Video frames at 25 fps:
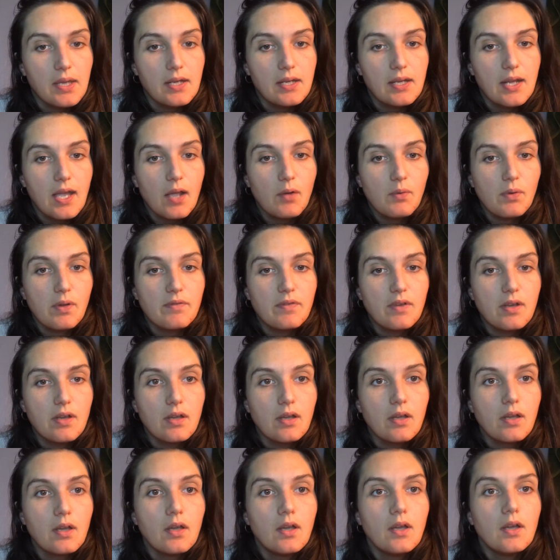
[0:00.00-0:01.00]
However,
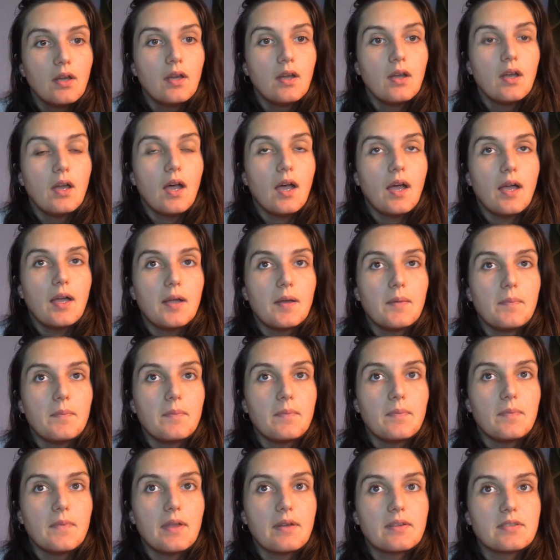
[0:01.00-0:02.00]

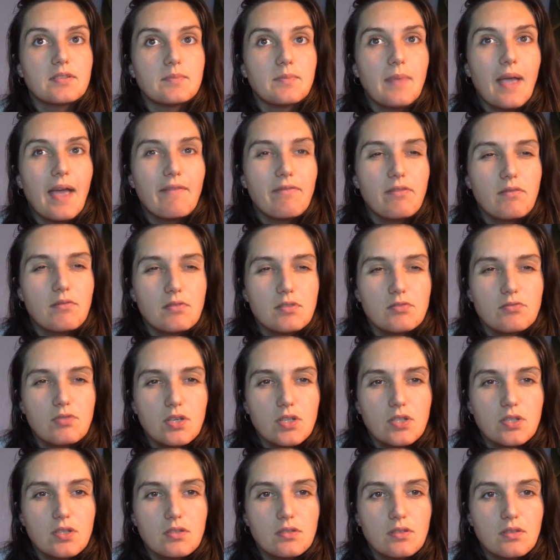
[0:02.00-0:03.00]
there are some heavy
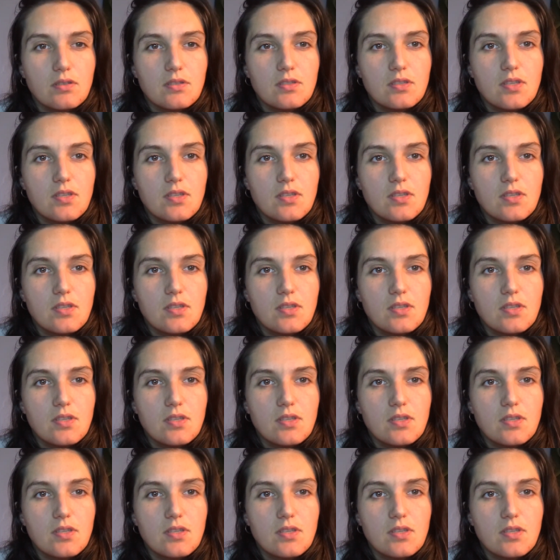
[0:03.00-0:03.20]
restrictions on